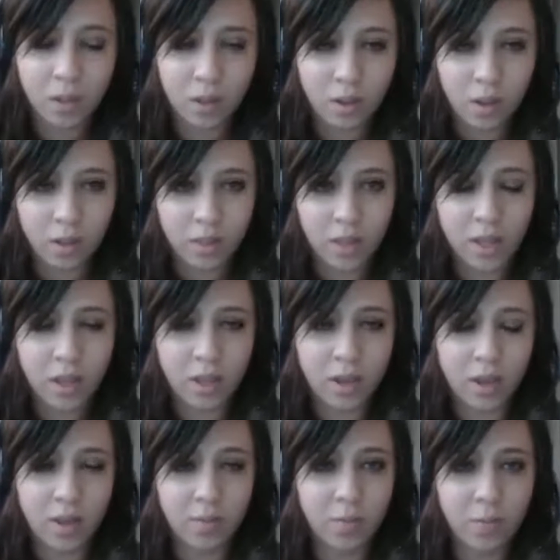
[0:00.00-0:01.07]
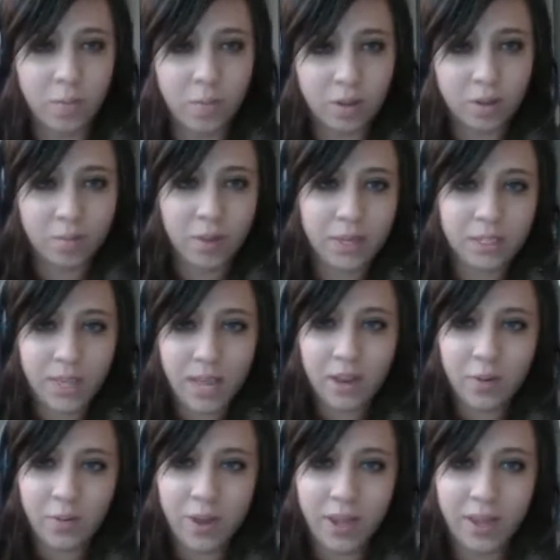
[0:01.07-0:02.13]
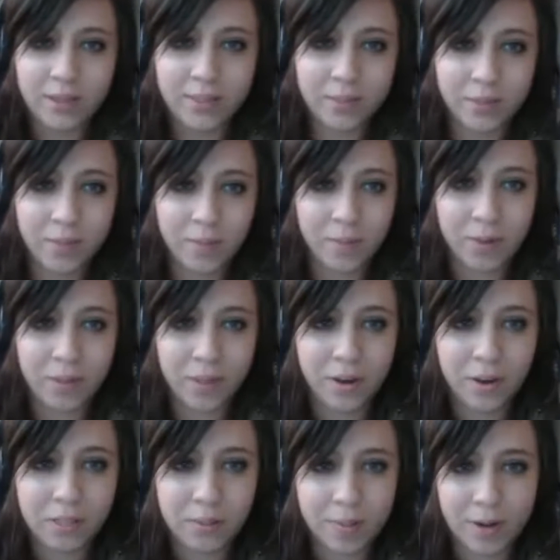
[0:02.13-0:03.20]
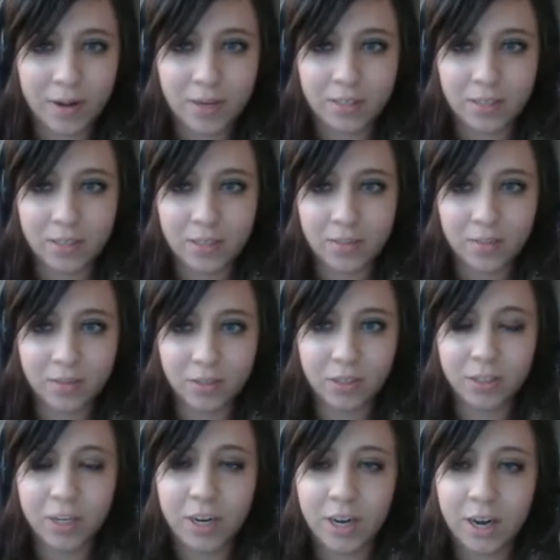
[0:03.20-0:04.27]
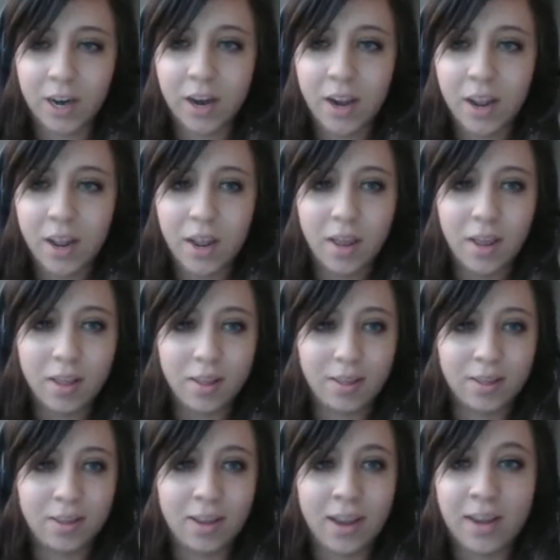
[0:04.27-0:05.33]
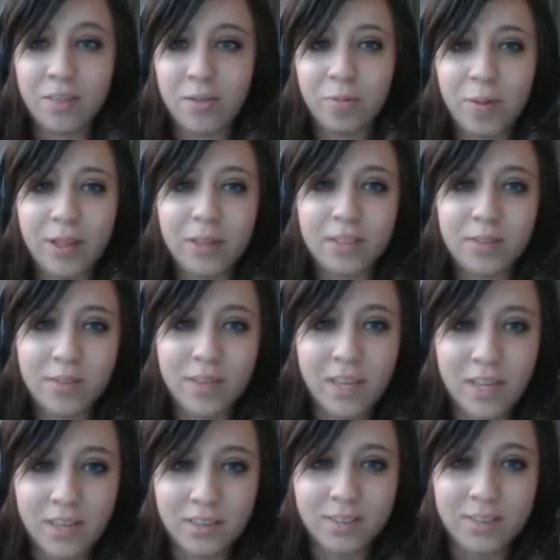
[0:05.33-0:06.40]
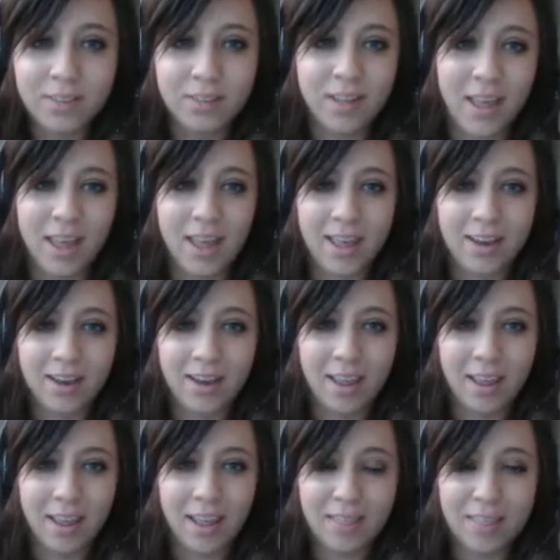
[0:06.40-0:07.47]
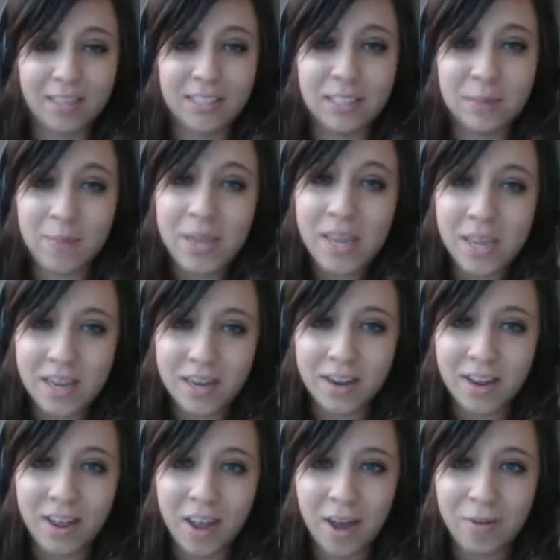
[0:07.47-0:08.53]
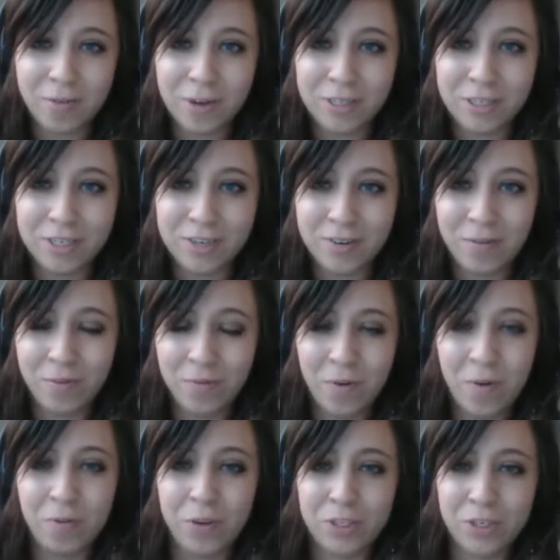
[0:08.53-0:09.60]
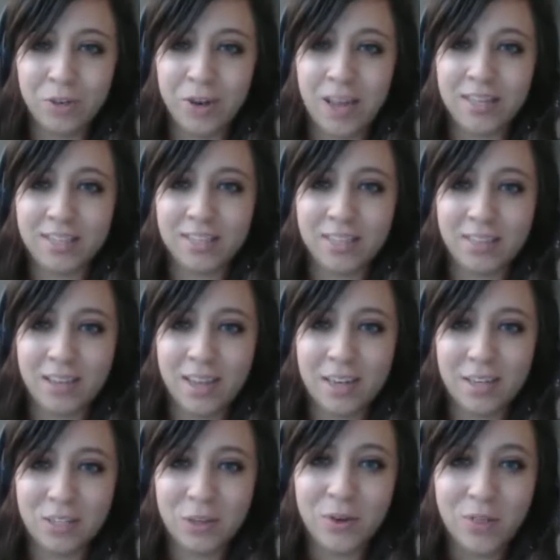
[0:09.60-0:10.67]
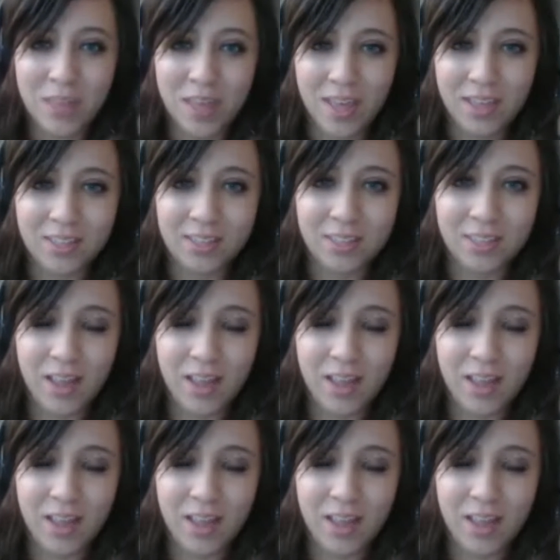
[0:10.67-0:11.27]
I think one of the big takeaways with your experiences, for sure, kind of the relative ease and the speed of which you guys could do this,